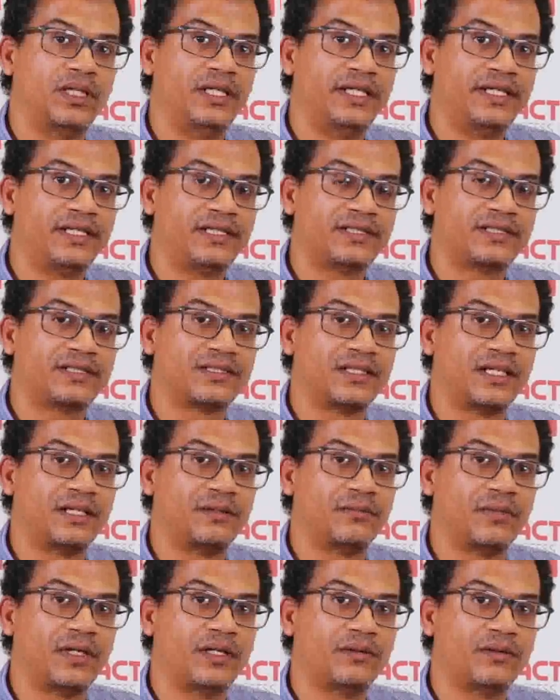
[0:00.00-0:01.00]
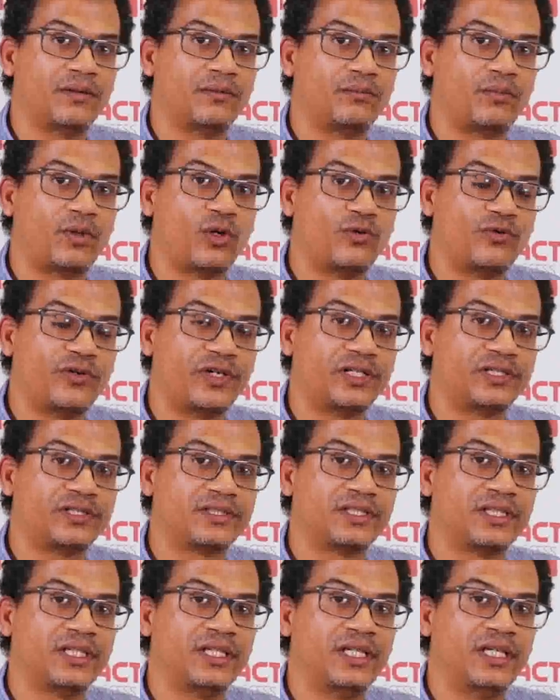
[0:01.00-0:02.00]
links and
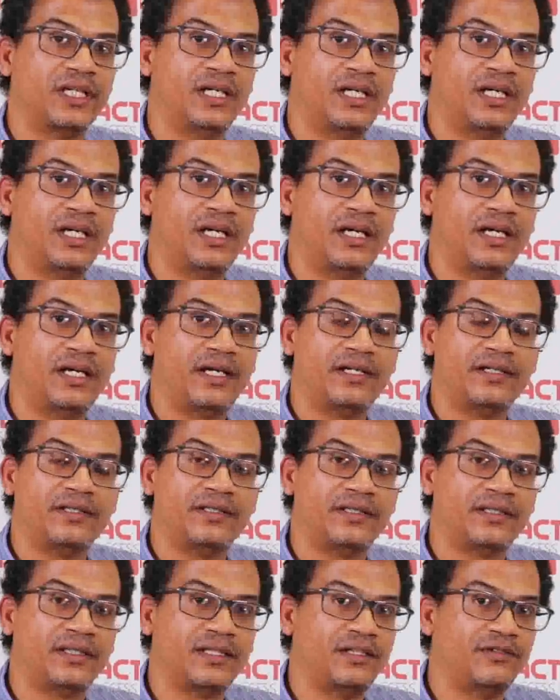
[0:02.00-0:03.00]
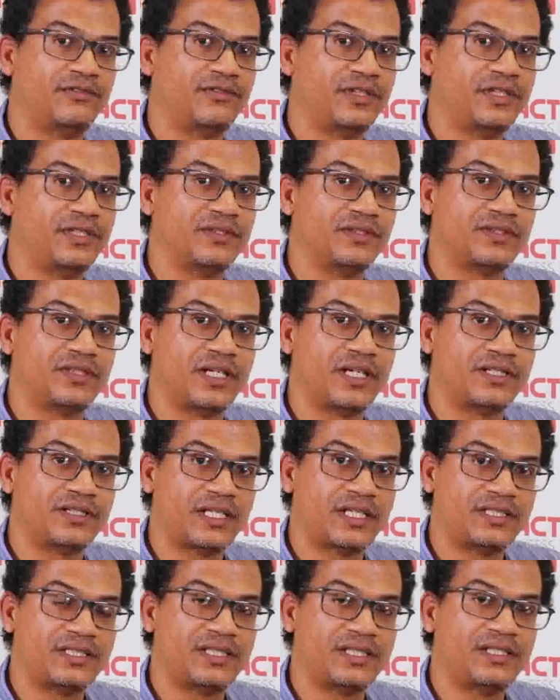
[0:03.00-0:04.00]
profiles, and if there's,
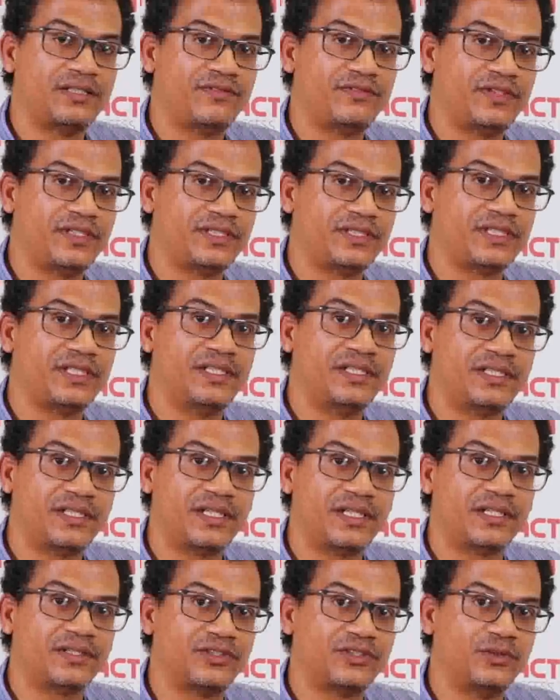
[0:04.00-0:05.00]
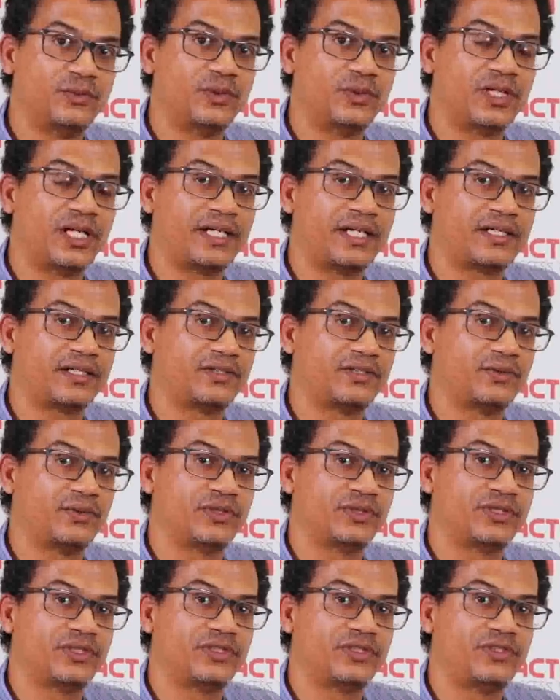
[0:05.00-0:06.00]
as I said, if there's anything else you would like us
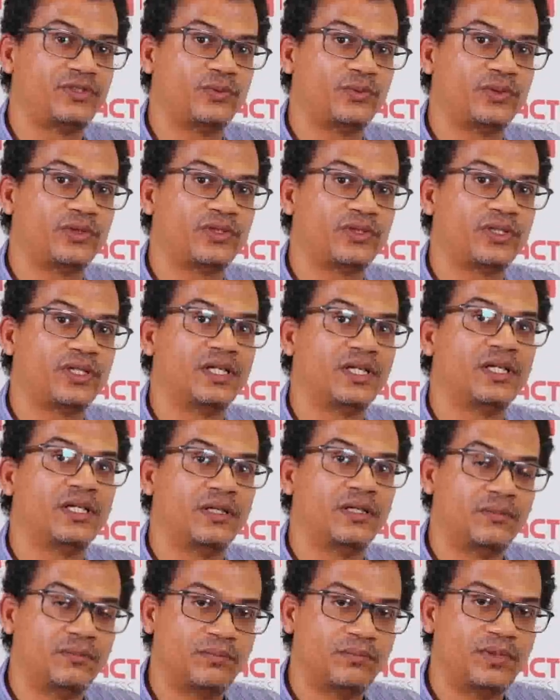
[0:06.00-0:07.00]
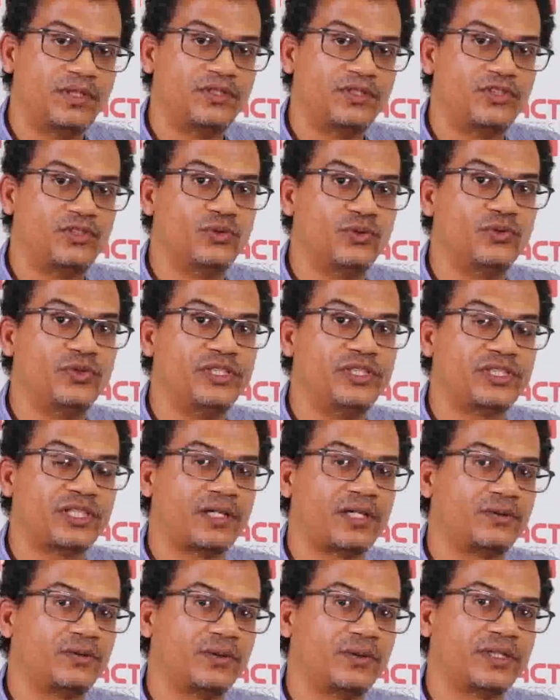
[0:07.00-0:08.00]
to assist you with, please do
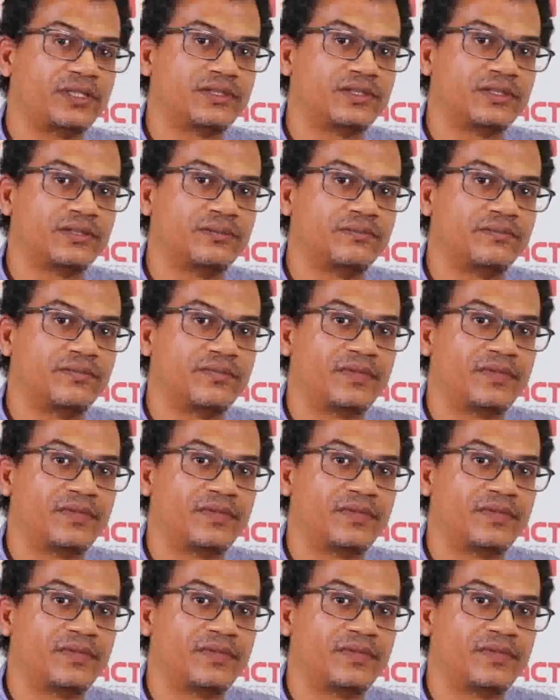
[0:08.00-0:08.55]
reach out to us.